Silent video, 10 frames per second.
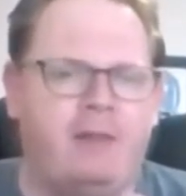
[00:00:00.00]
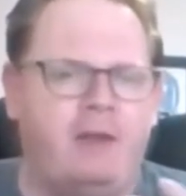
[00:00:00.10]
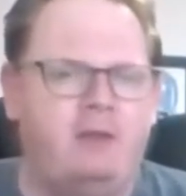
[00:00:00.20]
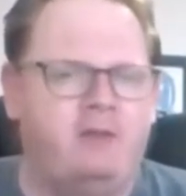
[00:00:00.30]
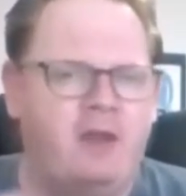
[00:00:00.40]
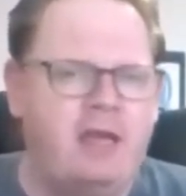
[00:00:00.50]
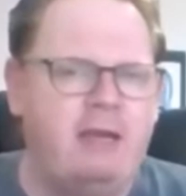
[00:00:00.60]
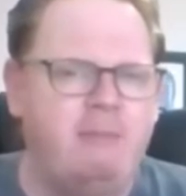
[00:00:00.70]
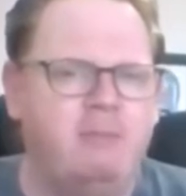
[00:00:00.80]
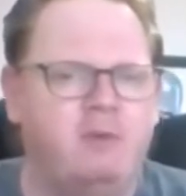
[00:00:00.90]
these
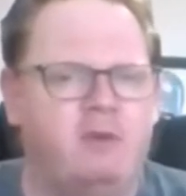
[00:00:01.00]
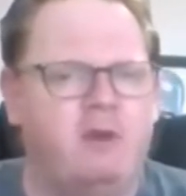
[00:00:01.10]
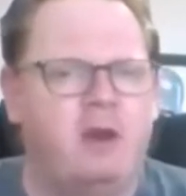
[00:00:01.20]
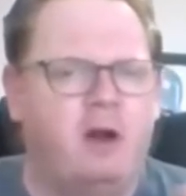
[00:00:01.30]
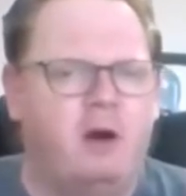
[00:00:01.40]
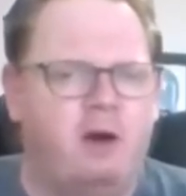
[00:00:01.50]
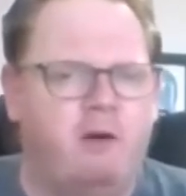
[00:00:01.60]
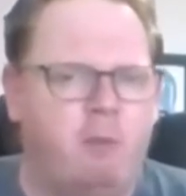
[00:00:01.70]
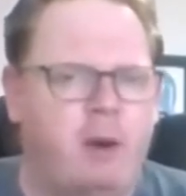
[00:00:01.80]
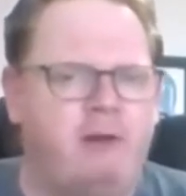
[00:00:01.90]
teams
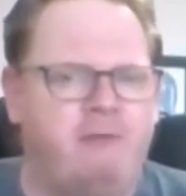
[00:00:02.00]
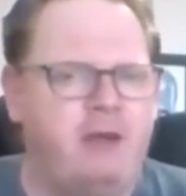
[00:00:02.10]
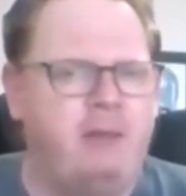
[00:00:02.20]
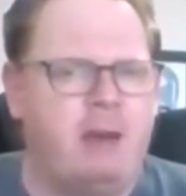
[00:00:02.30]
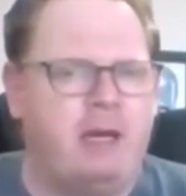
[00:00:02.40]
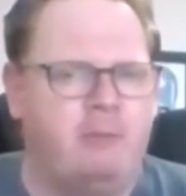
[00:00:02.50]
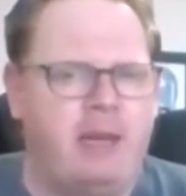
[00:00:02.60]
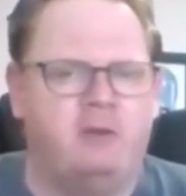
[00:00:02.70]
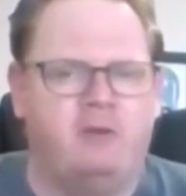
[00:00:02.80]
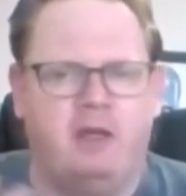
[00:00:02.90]
of one female
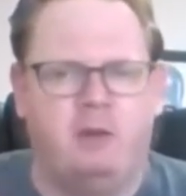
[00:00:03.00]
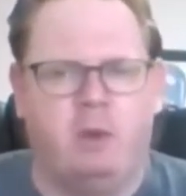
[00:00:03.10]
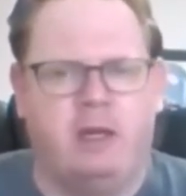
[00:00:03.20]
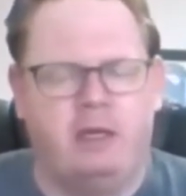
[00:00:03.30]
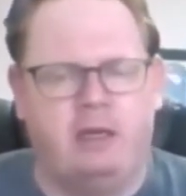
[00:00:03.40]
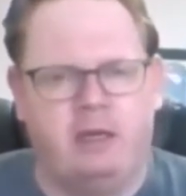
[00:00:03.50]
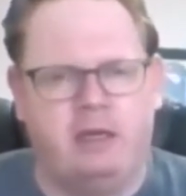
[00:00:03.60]
Mountie and one